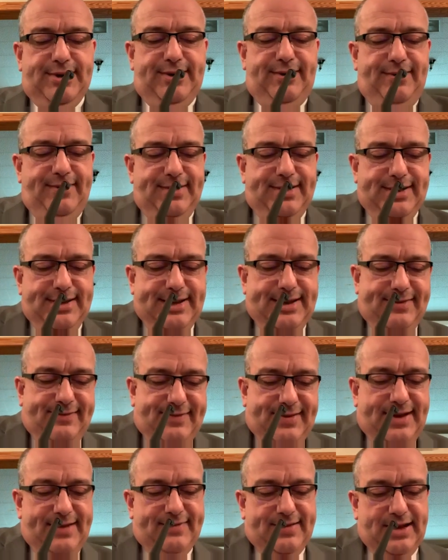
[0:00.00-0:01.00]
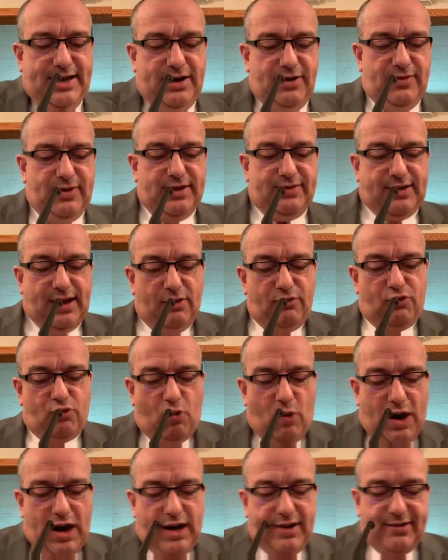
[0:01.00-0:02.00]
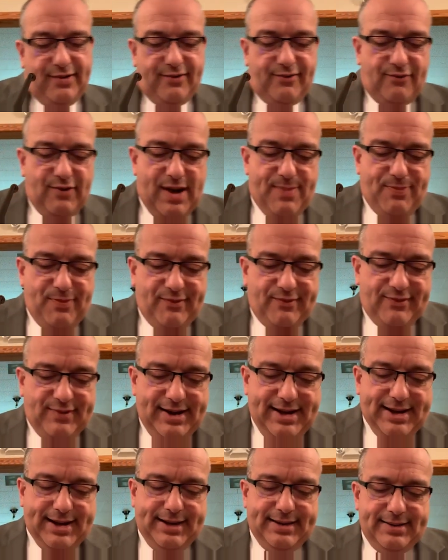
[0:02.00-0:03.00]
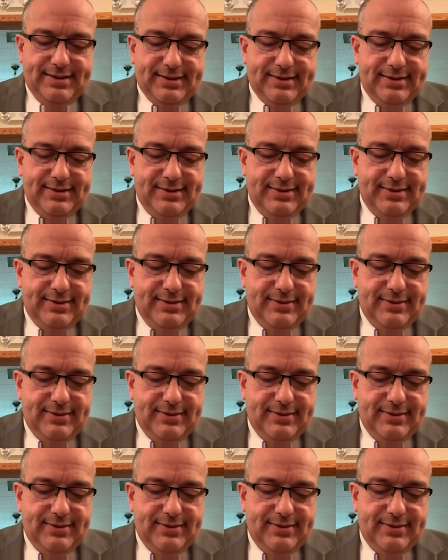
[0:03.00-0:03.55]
Well, it says here that those waters represent